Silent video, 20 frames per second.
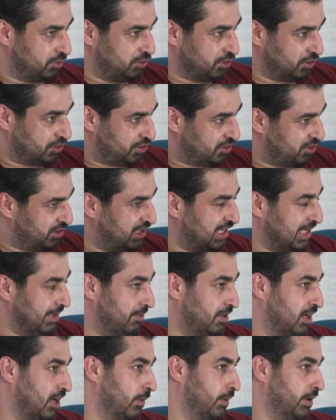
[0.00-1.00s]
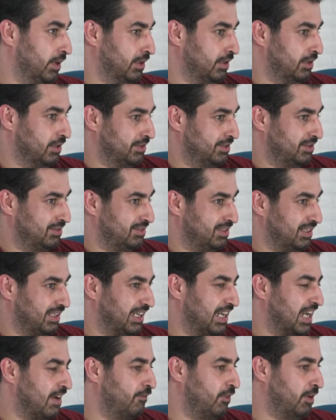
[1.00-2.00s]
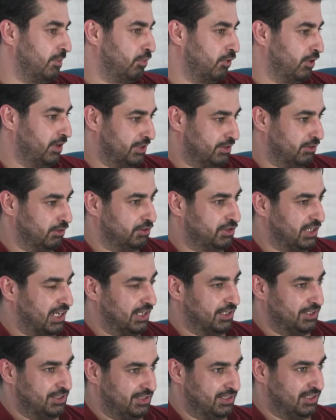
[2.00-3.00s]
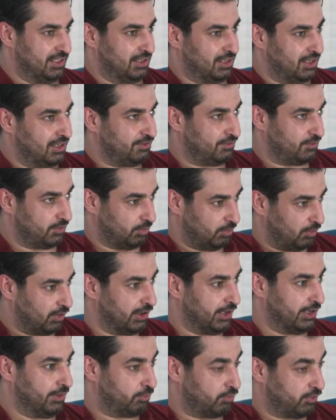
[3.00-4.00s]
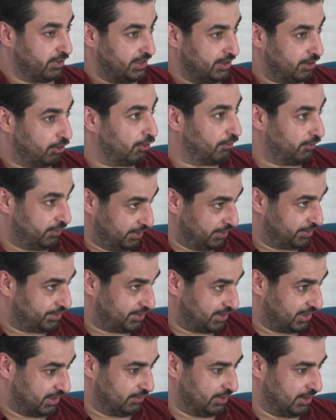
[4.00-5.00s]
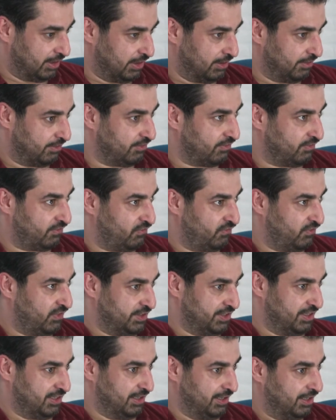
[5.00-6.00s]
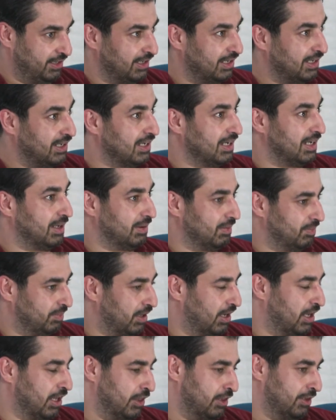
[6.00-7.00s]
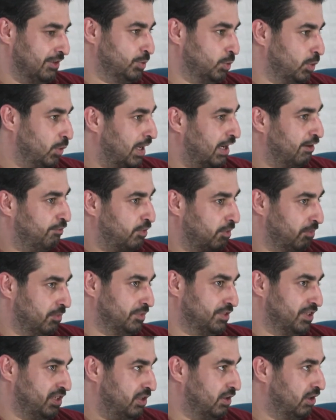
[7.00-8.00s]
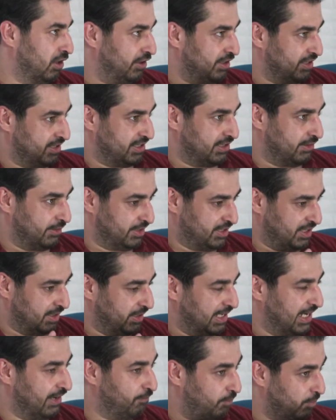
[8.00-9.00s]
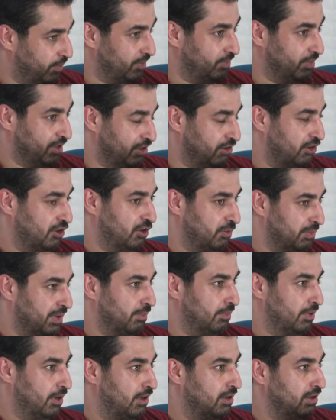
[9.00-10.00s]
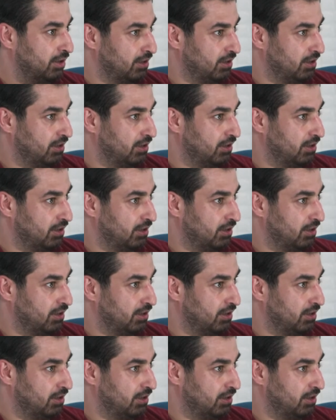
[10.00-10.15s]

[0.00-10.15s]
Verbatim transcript: just keep going because everybody's got challenges in life. Mine are pretty obvious uh, physically, but others will have problems that you can't necessarily see. But you got to remember,